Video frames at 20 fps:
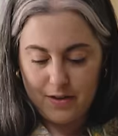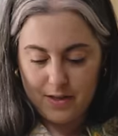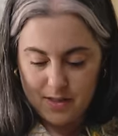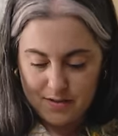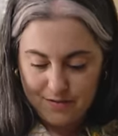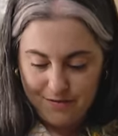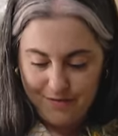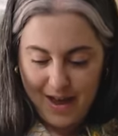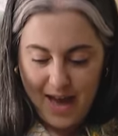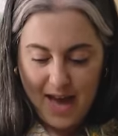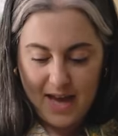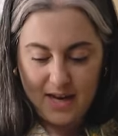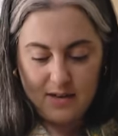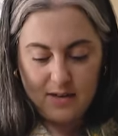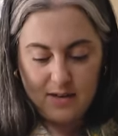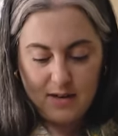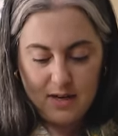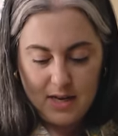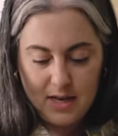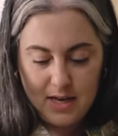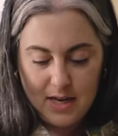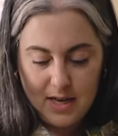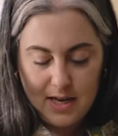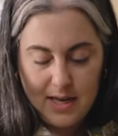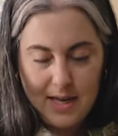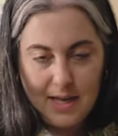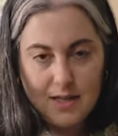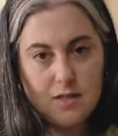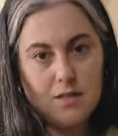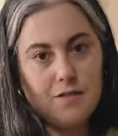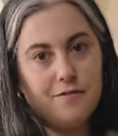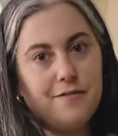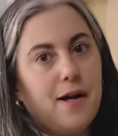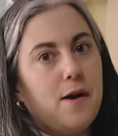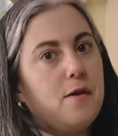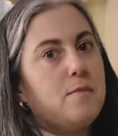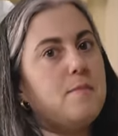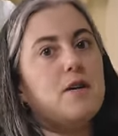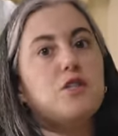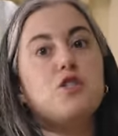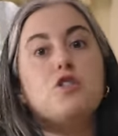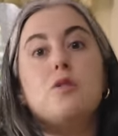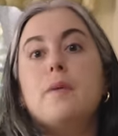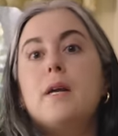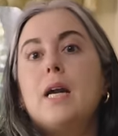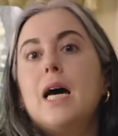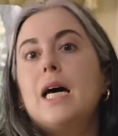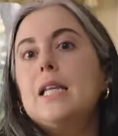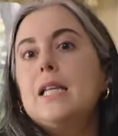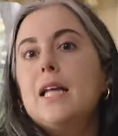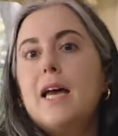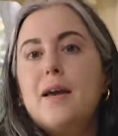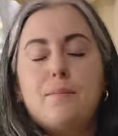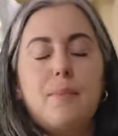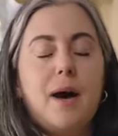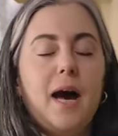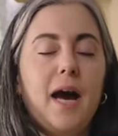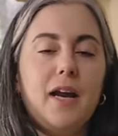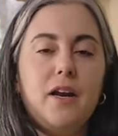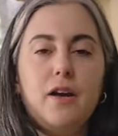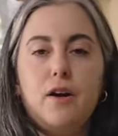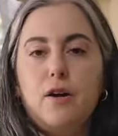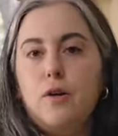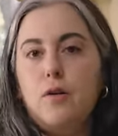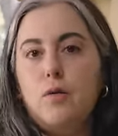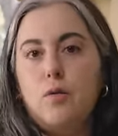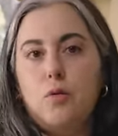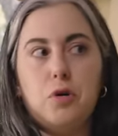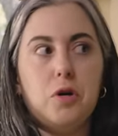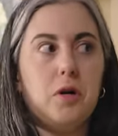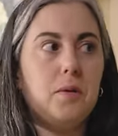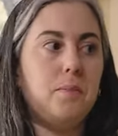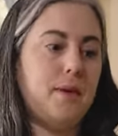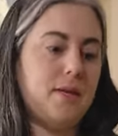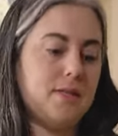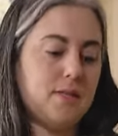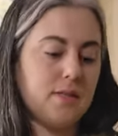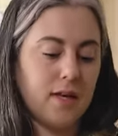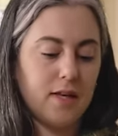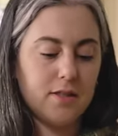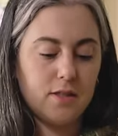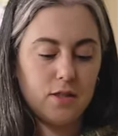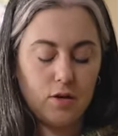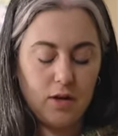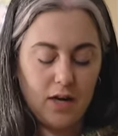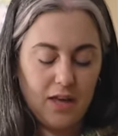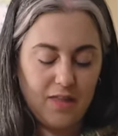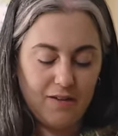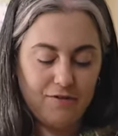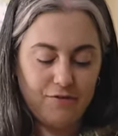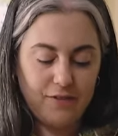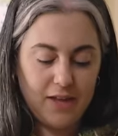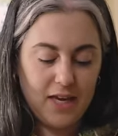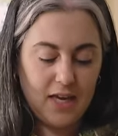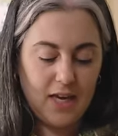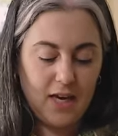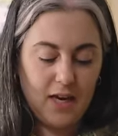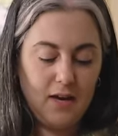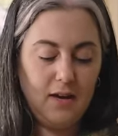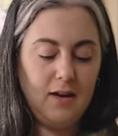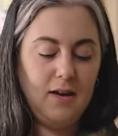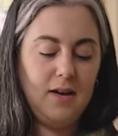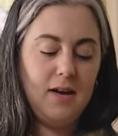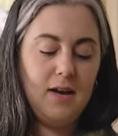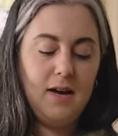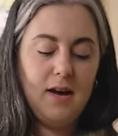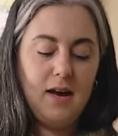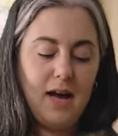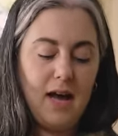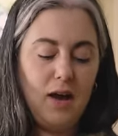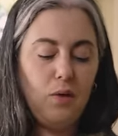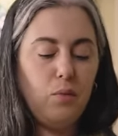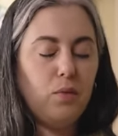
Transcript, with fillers: this fat into the flour mixture, but unlike pie dough or biscuits or anything flaky, I